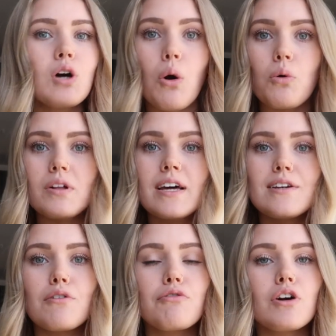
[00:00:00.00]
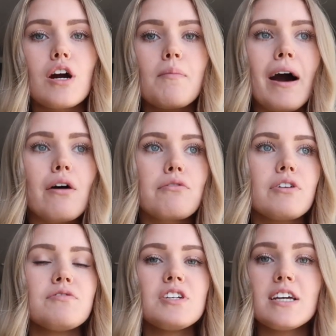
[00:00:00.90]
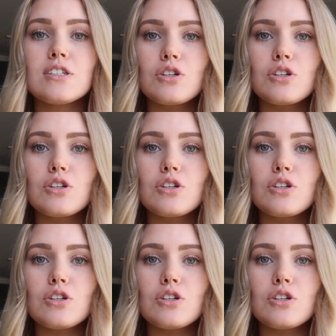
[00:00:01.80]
colon for about 15 to